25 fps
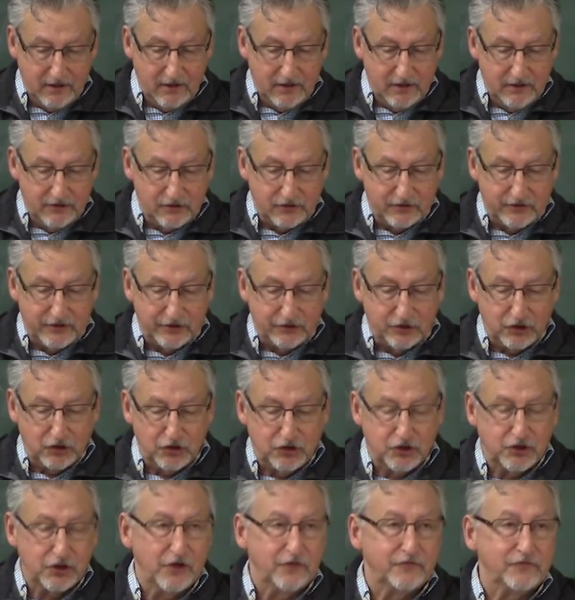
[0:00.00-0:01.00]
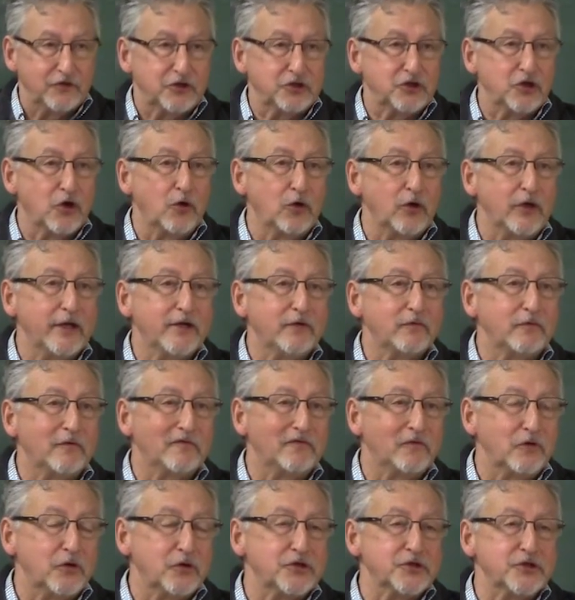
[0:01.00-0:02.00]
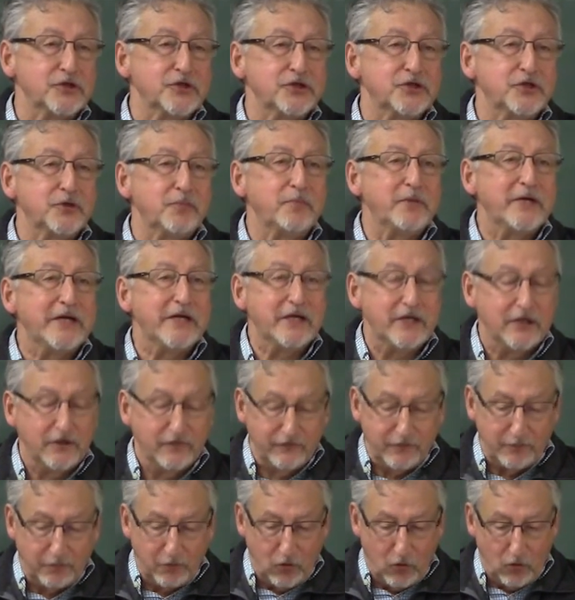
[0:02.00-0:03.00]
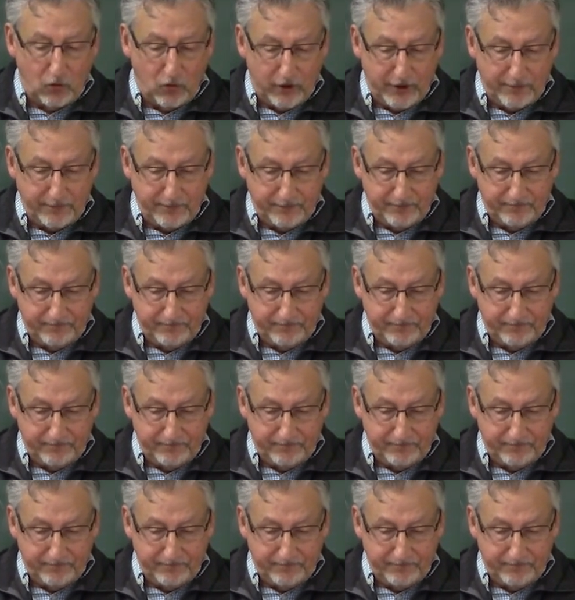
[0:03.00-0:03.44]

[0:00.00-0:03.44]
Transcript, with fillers: so that the shift totally reverses the meaning of the poem.